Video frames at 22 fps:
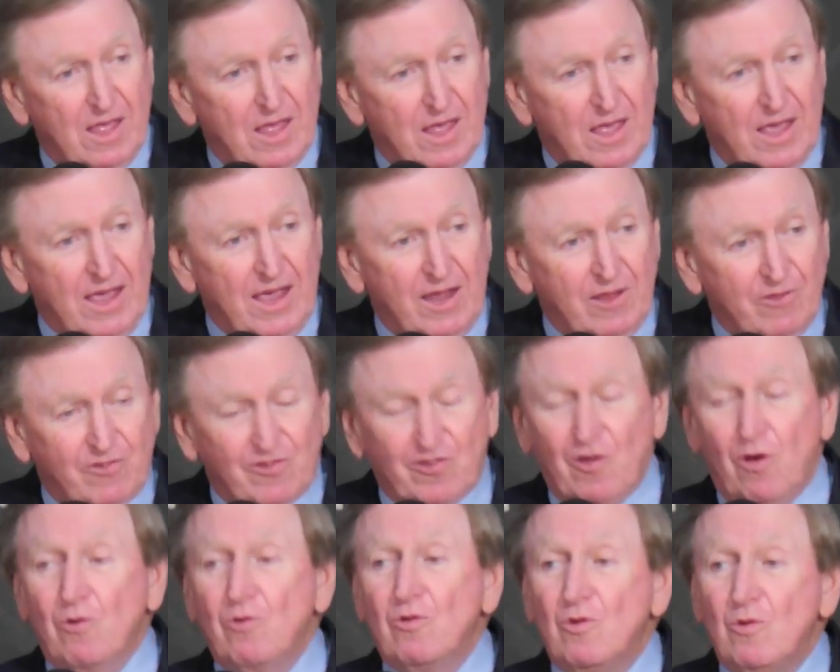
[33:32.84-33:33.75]
And
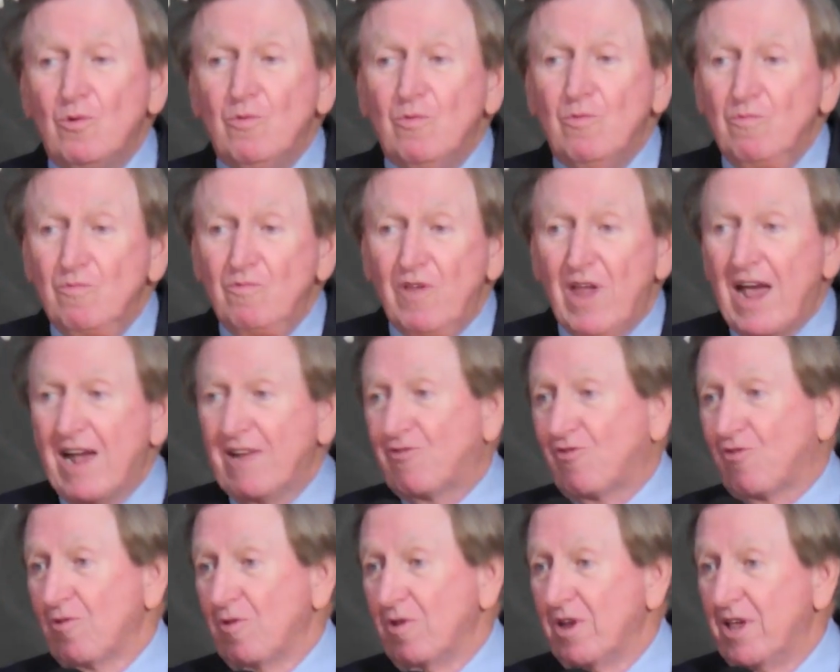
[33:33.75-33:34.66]
so you
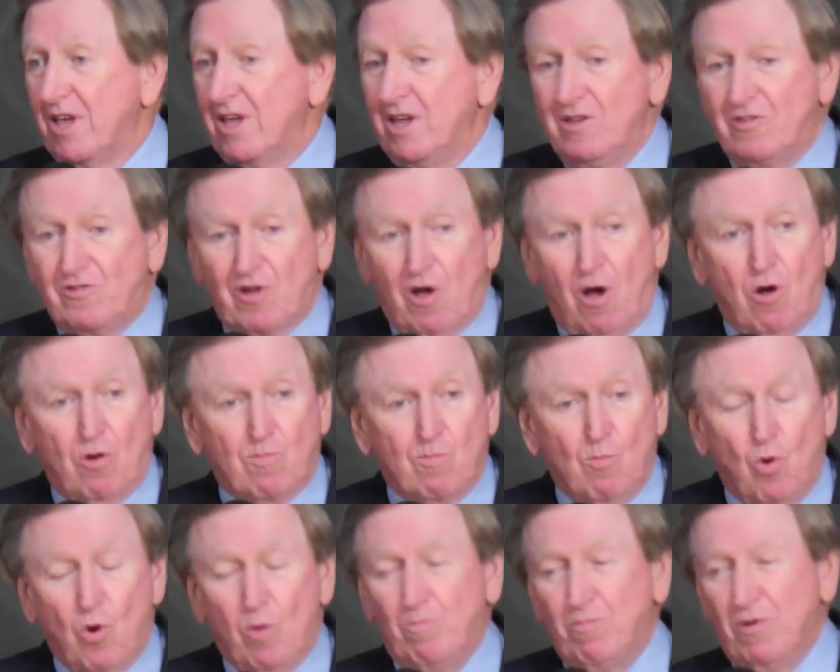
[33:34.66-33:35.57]
naturally
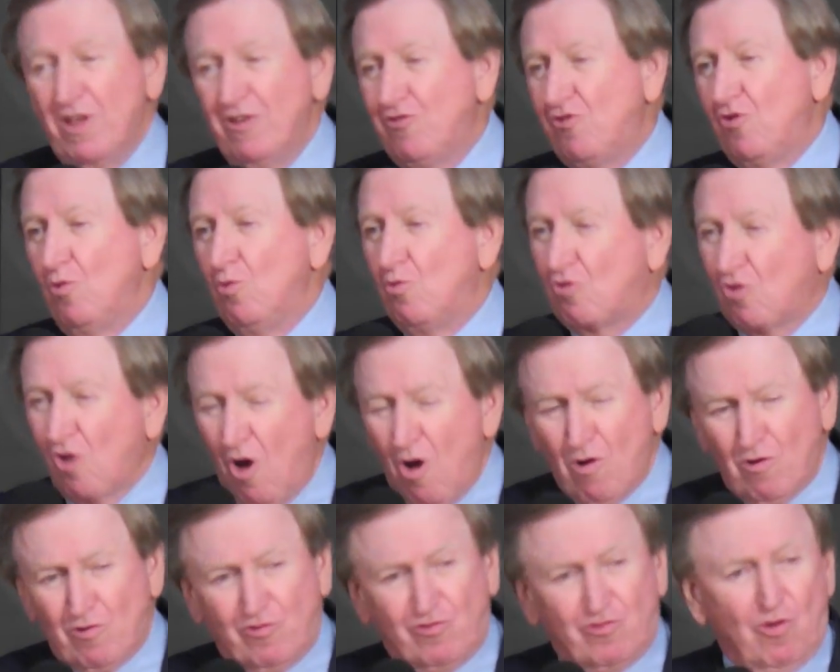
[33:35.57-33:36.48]
talk more. Plus, you
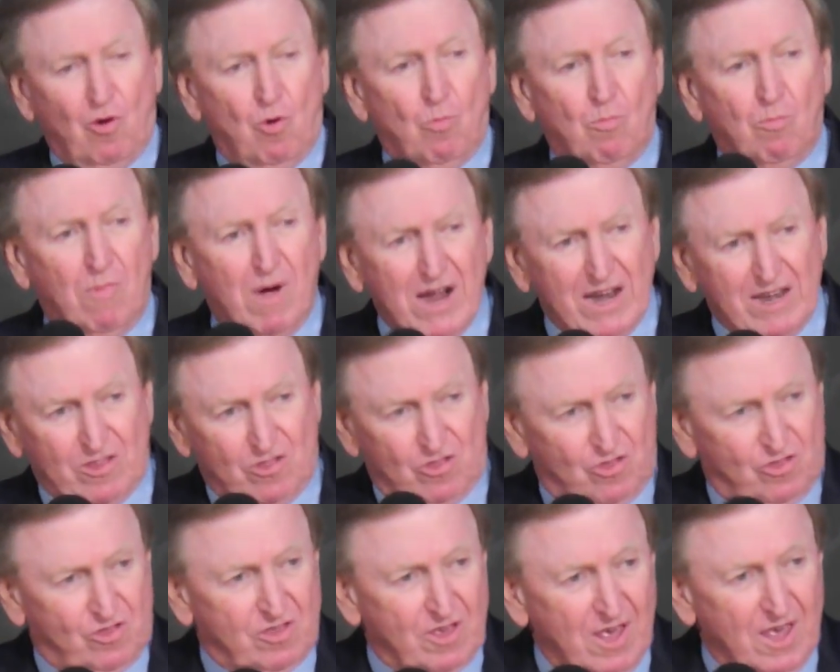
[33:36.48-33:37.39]
talk so
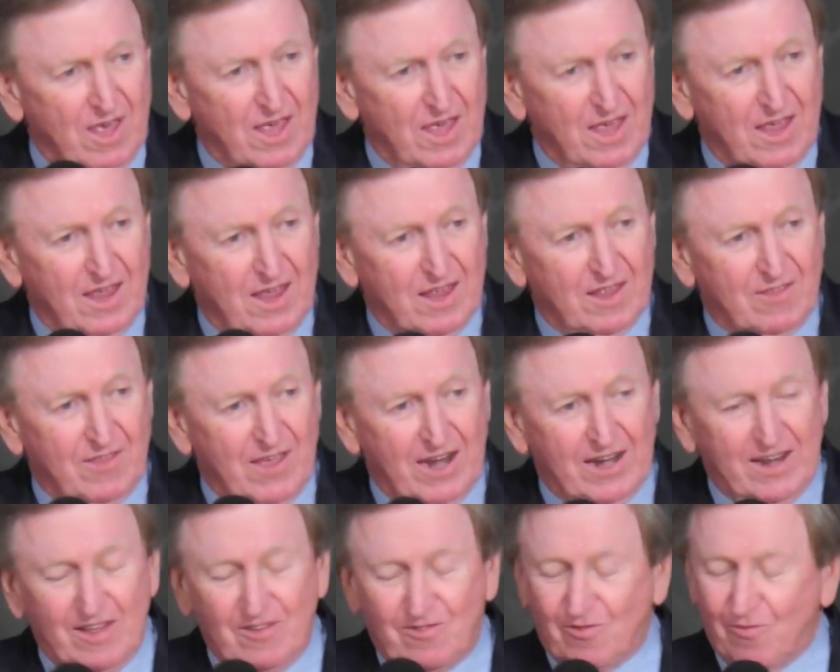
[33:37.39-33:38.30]
much
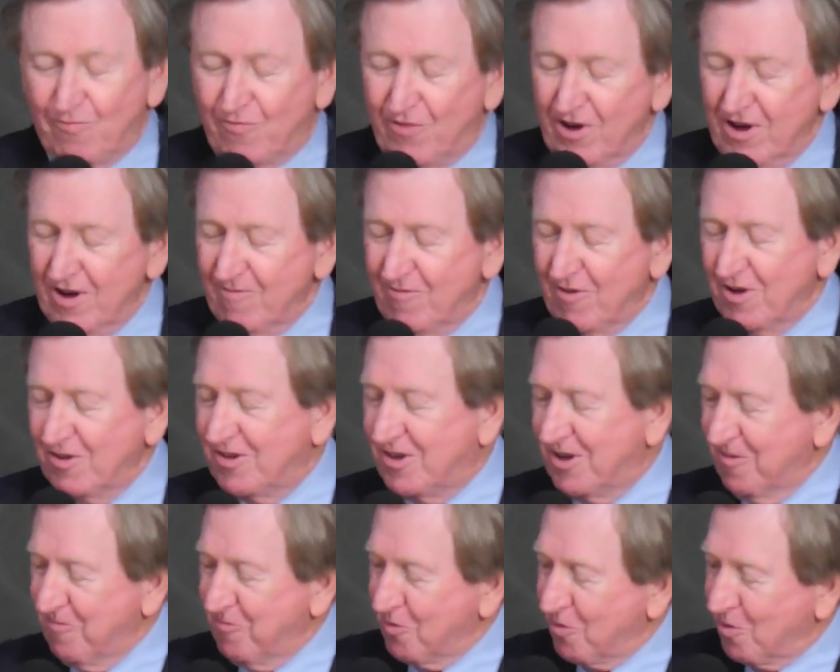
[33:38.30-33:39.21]
that it's very, very
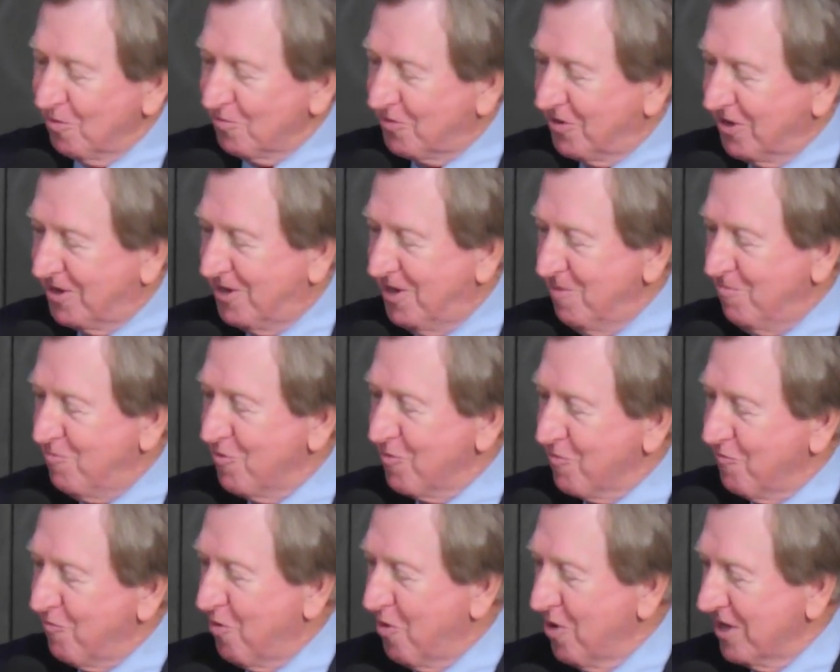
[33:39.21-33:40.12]
difficult to keep
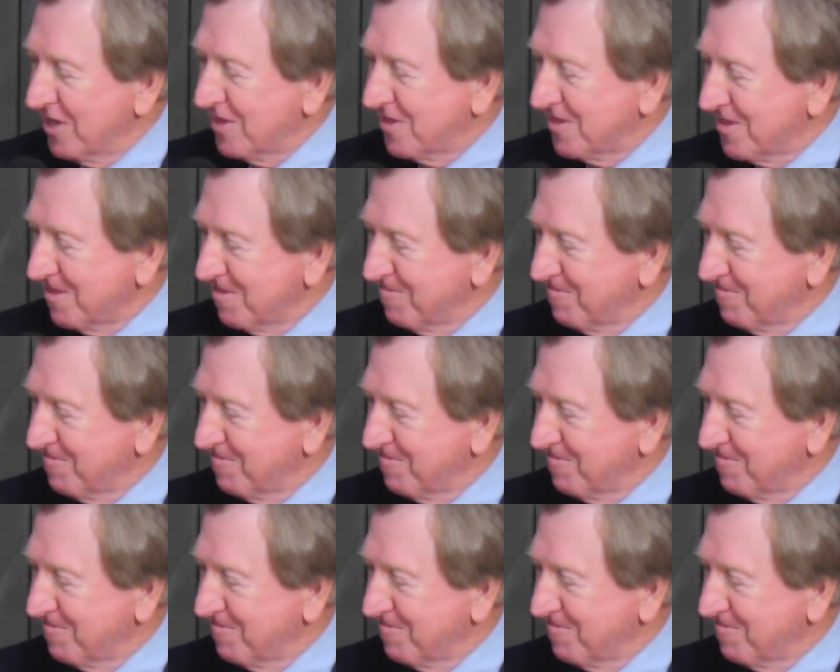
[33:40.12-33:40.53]
your voice.